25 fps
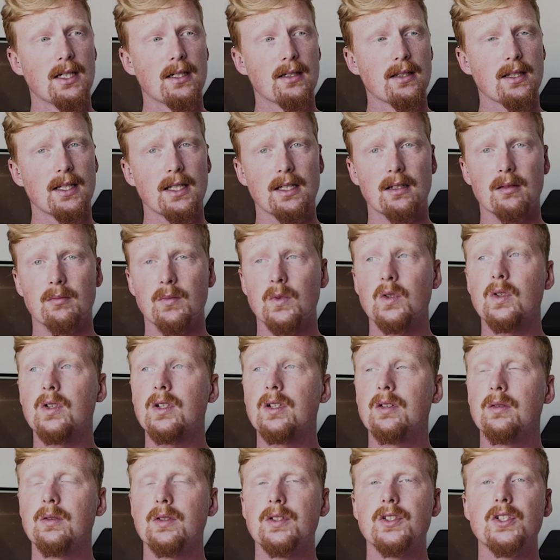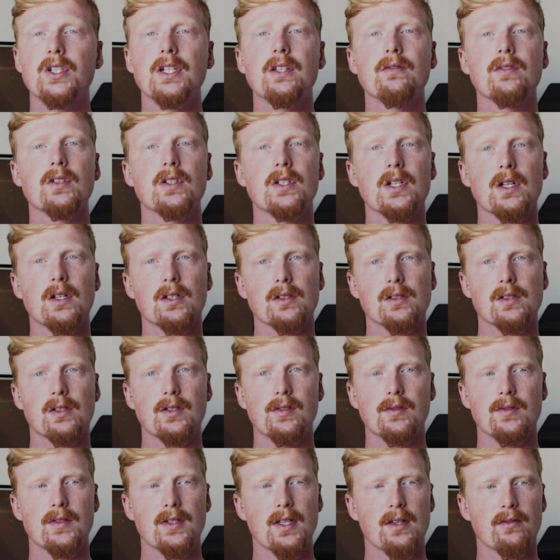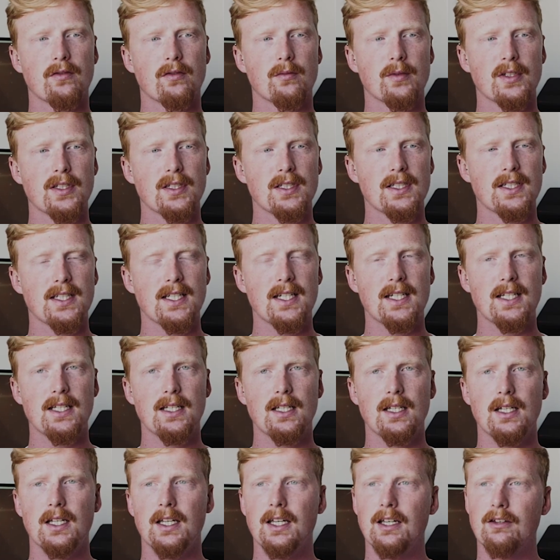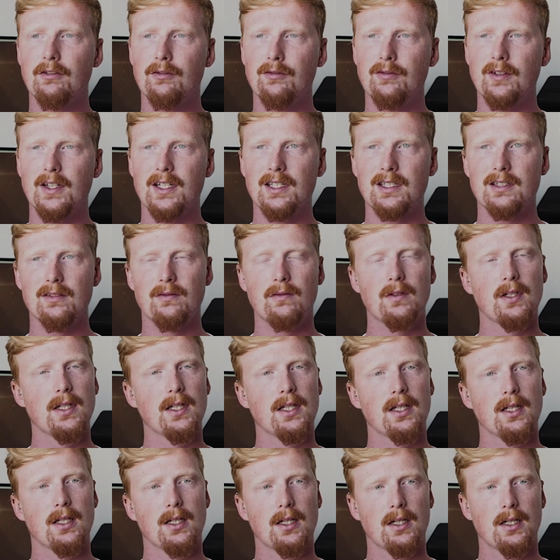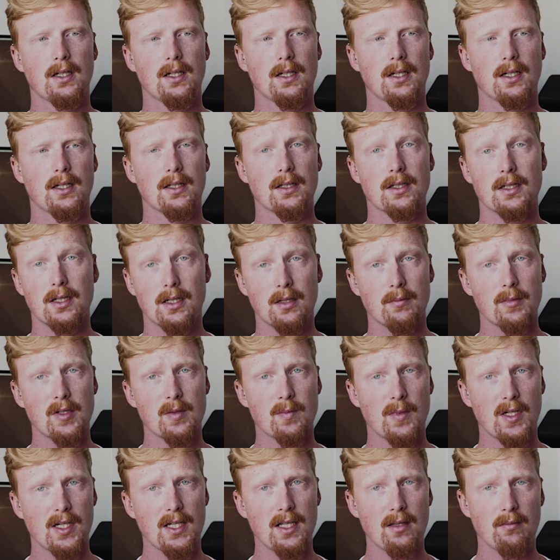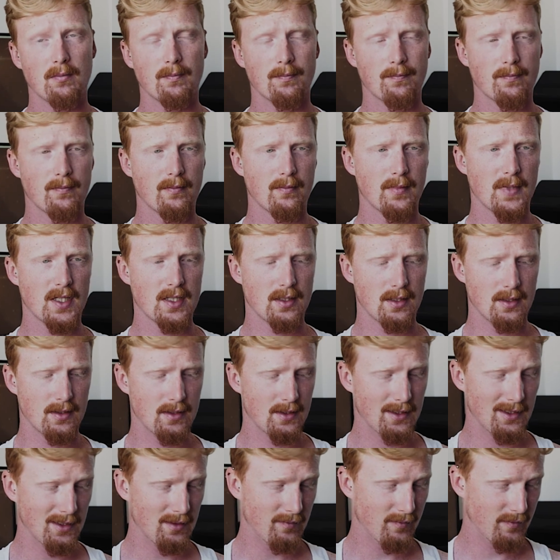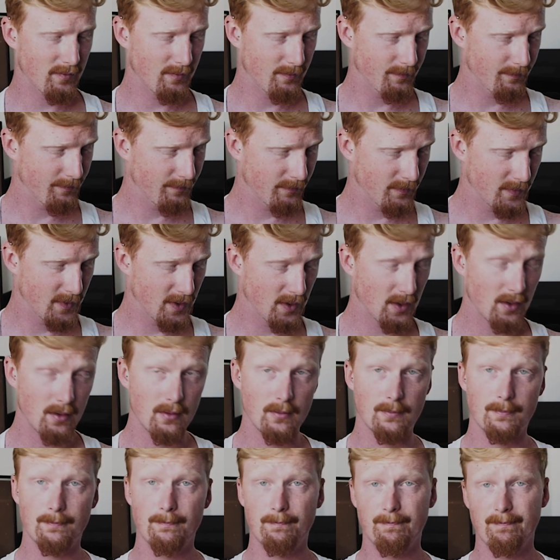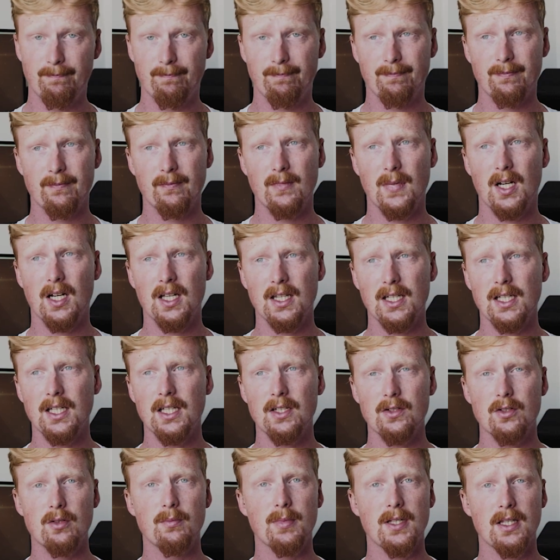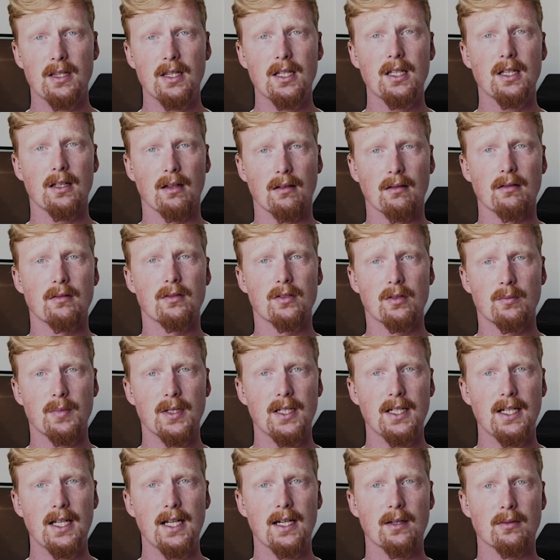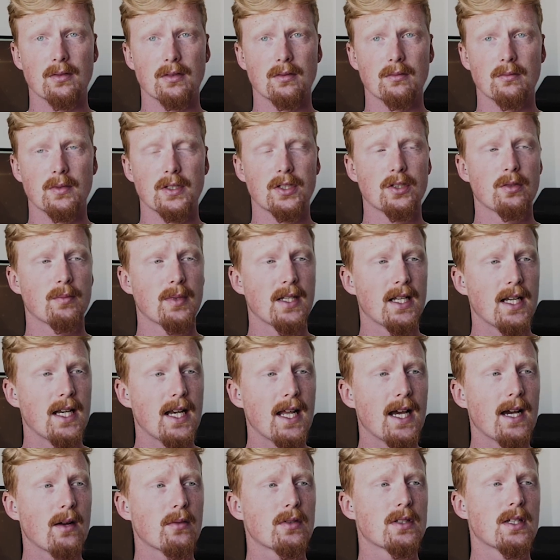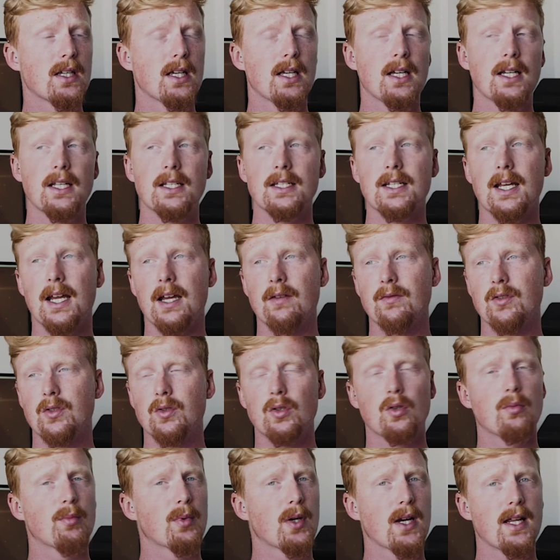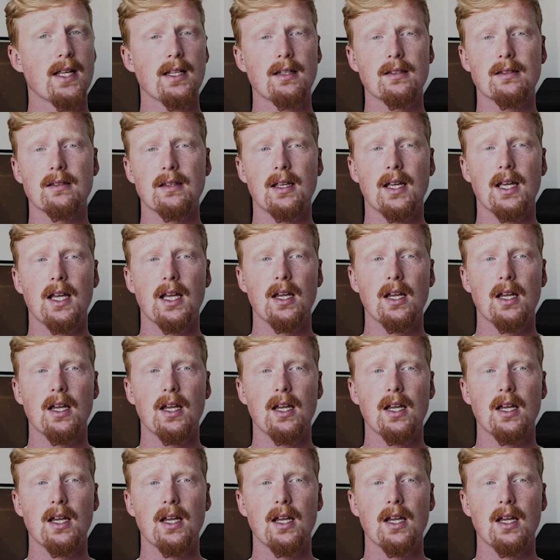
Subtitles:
then I'm not going to achieve the tasks you set for me today effectively. And time is money, Mr. Steve. So I think it should be a thing. It should be allowed. We should be allowed to have short breaks